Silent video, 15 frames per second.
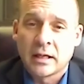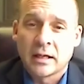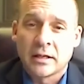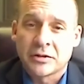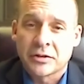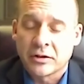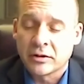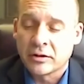
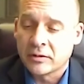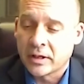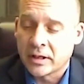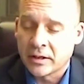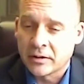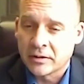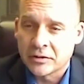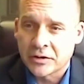Started right
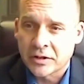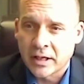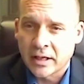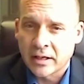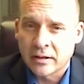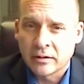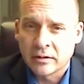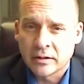here in
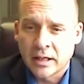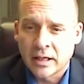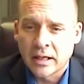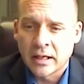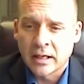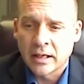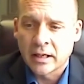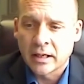Seattle,
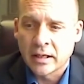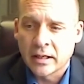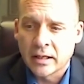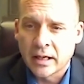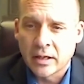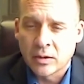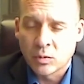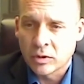
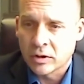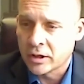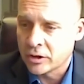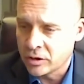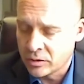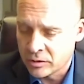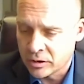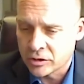and we're a
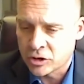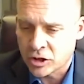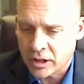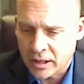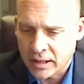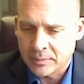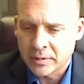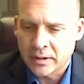union
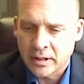shop,